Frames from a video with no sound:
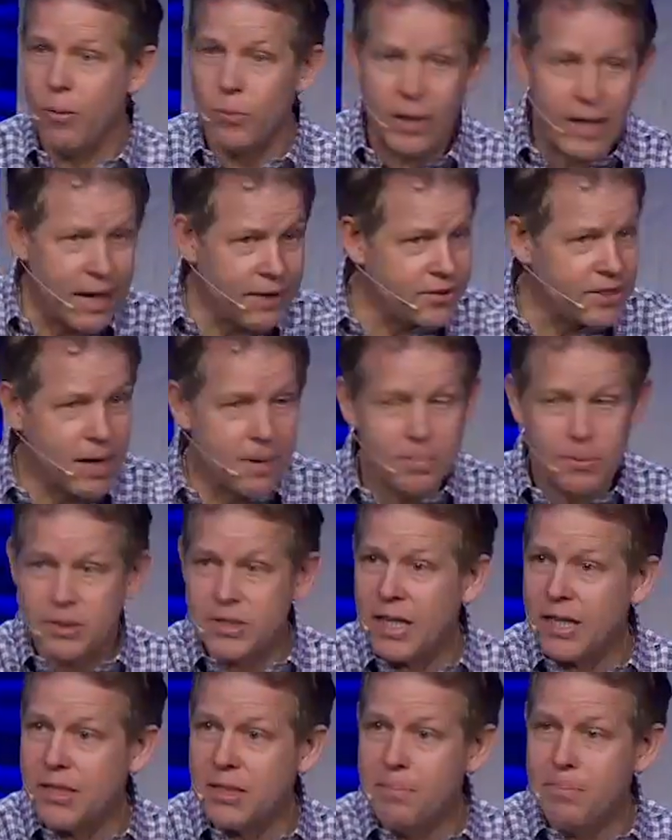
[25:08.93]
We gave
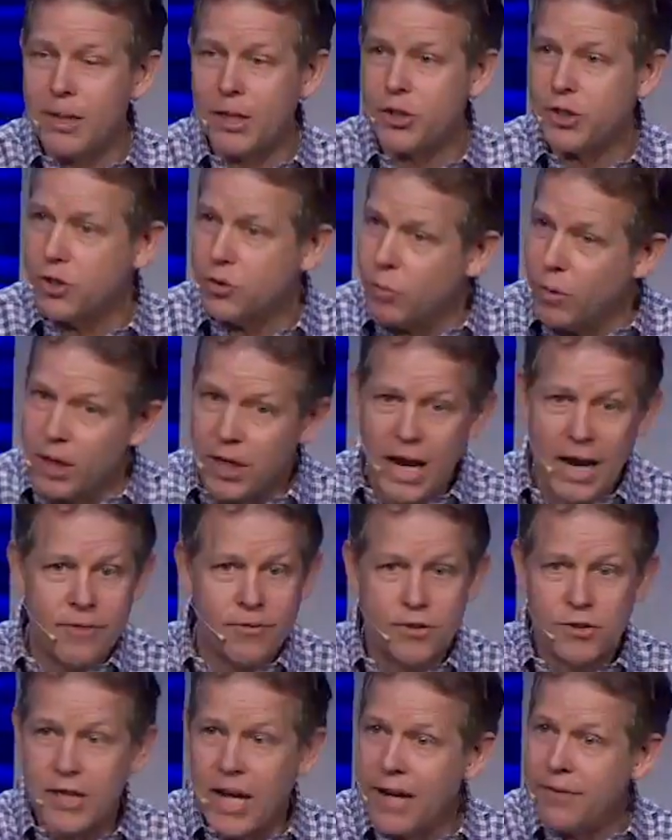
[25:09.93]
10% to missions. We
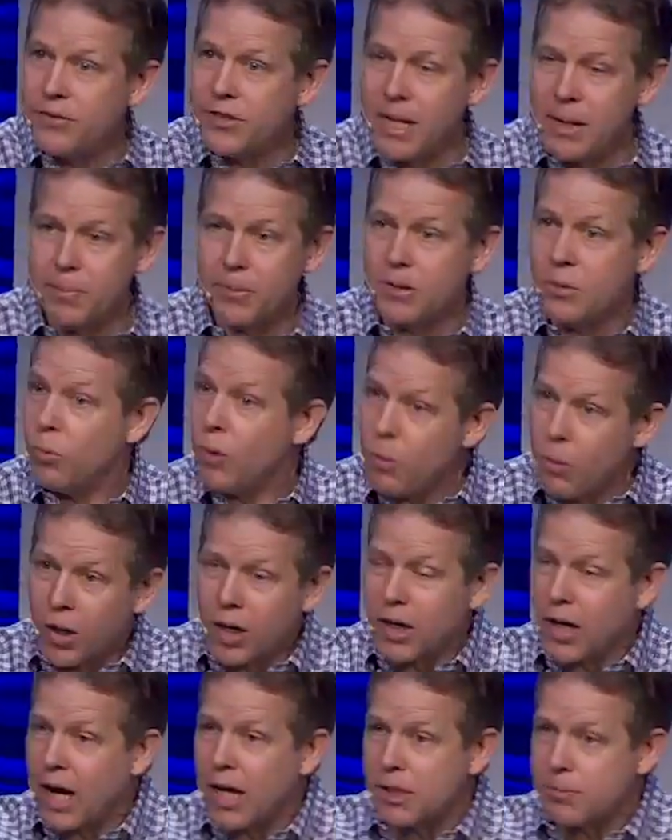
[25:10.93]
gave gave 10%. We
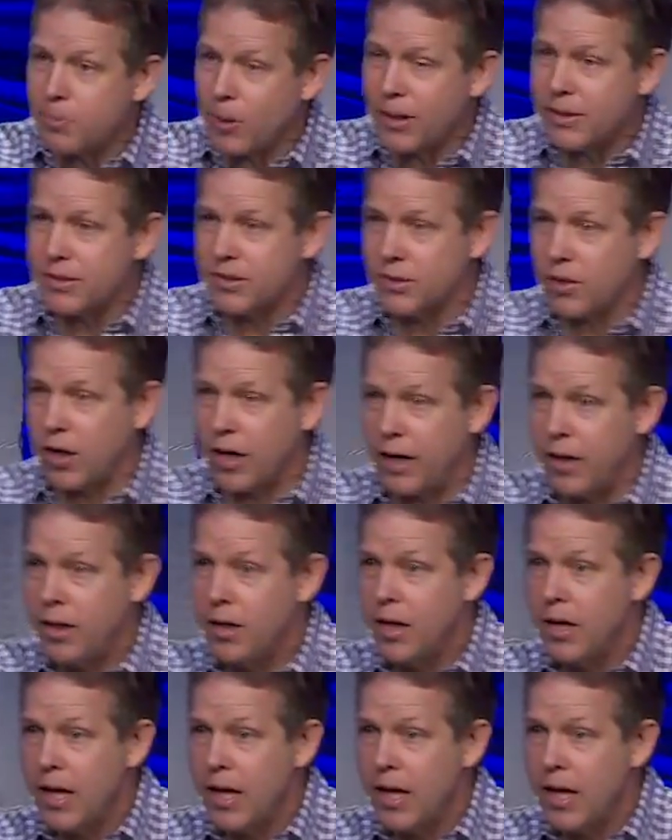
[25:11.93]
wanted God's presence on it.